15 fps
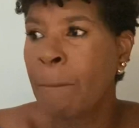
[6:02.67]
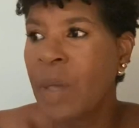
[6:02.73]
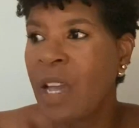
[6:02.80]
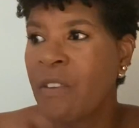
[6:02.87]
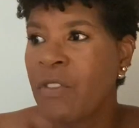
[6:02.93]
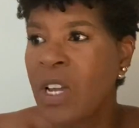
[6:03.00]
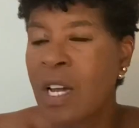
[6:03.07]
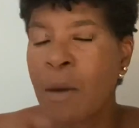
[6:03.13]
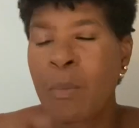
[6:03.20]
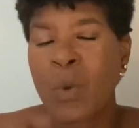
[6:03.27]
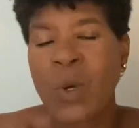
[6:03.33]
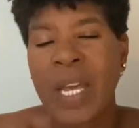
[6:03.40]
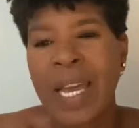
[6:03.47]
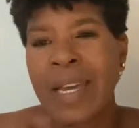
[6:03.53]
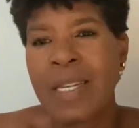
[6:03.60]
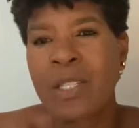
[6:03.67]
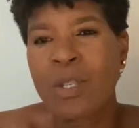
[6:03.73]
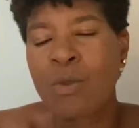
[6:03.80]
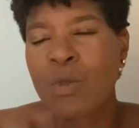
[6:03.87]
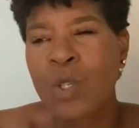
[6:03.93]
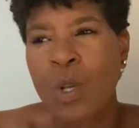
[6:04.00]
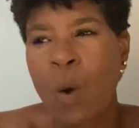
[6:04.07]
every couple days
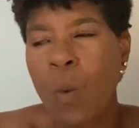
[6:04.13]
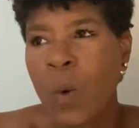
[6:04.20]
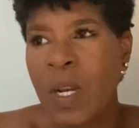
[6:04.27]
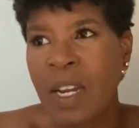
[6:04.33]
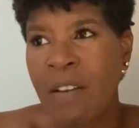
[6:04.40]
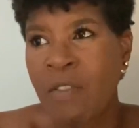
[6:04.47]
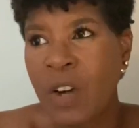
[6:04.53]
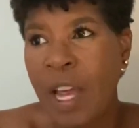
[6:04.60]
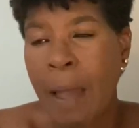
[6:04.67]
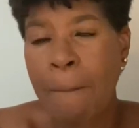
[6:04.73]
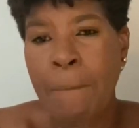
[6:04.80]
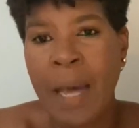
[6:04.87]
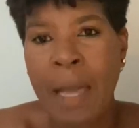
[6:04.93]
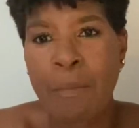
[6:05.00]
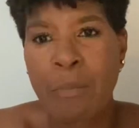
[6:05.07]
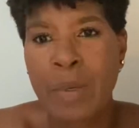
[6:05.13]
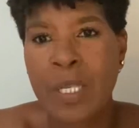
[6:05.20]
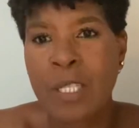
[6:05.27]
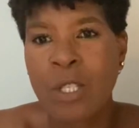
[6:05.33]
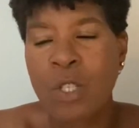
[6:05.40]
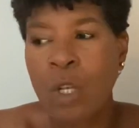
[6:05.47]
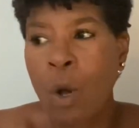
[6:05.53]
or so, whatever that might
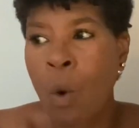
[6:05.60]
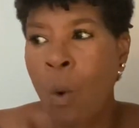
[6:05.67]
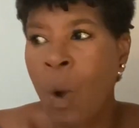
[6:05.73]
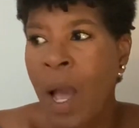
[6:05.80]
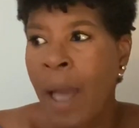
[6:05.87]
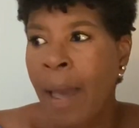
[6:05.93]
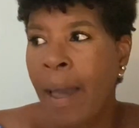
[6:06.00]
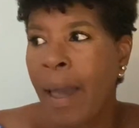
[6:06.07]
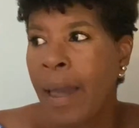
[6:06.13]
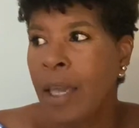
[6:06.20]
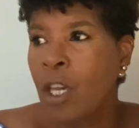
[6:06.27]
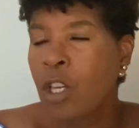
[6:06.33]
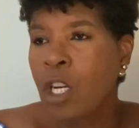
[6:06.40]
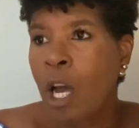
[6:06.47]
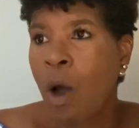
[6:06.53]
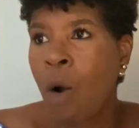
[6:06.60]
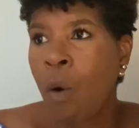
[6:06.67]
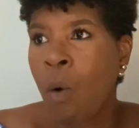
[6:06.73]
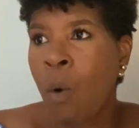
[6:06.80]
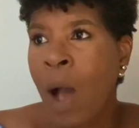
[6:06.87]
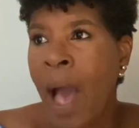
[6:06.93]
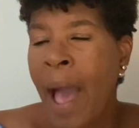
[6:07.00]
be. So, you
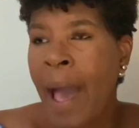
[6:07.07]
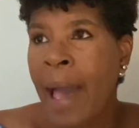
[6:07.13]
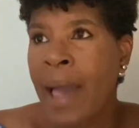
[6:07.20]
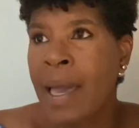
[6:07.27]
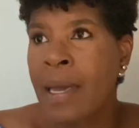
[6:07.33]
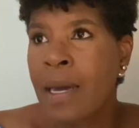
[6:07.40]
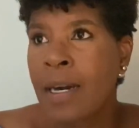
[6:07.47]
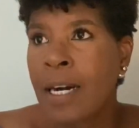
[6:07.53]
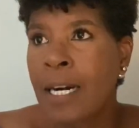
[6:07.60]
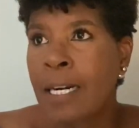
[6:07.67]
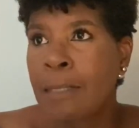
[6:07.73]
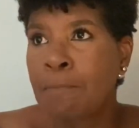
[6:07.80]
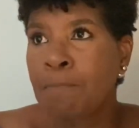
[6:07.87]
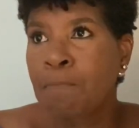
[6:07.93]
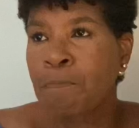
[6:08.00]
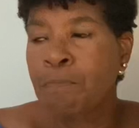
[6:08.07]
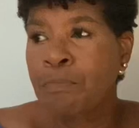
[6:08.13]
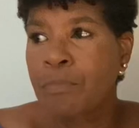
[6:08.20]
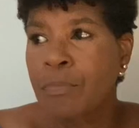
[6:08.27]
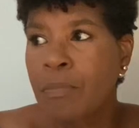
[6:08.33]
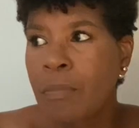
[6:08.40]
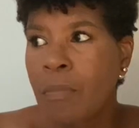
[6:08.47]
know, I um,
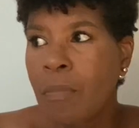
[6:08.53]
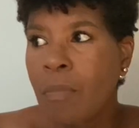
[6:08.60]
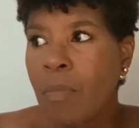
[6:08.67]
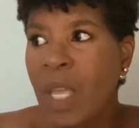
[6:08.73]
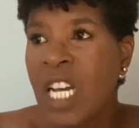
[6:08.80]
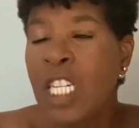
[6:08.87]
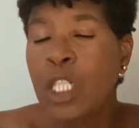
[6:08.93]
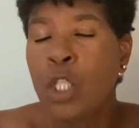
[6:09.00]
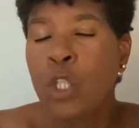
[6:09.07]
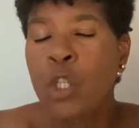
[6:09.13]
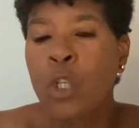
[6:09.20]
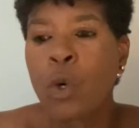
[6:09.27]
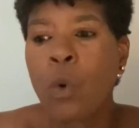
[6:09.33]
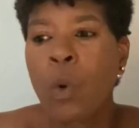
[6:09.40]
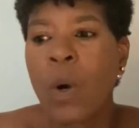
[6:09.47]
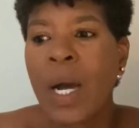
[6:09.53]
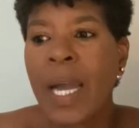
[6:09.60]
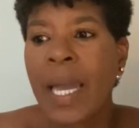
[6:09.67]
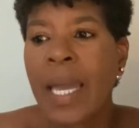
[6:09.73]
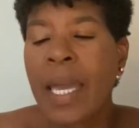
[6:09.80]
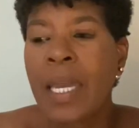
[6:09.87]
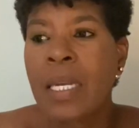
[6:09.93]

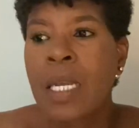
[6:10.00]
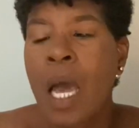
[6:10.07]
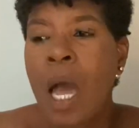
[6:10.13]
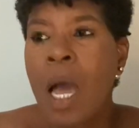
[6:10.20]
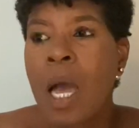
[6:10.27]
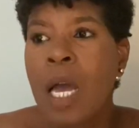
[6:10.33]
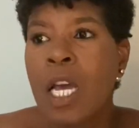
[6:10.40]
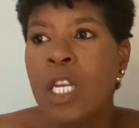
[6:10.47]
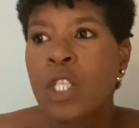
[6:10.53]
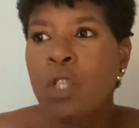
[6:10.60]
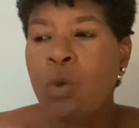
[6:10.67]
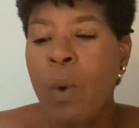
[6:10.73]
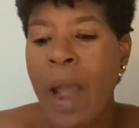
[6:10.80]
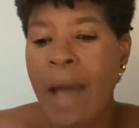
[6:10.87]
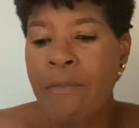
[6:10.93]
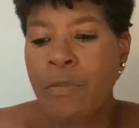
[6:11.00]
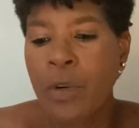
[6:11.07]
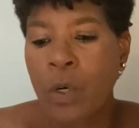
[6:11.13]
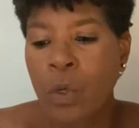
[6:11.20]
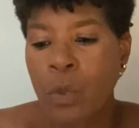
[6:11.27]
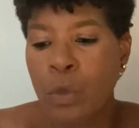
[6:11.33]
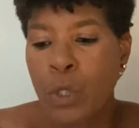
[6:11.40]
enjoyed
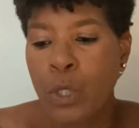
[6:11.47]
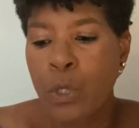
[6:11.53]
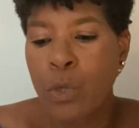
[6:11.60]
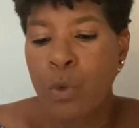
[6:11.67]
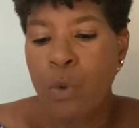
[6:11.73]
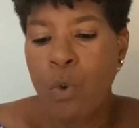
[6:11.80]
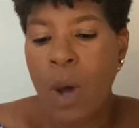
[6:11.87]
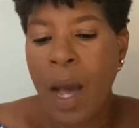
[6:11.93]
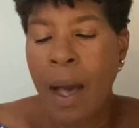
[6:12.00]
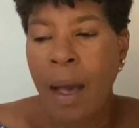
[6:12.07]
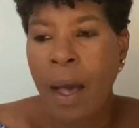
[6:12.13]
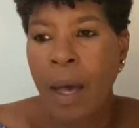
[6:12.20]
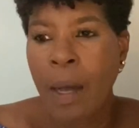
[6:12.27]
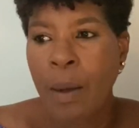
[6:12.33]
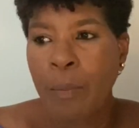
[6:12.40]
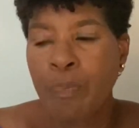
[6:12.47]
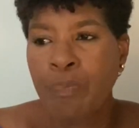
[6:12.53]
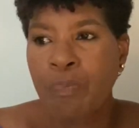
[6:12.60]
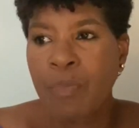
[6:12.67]
travel to um,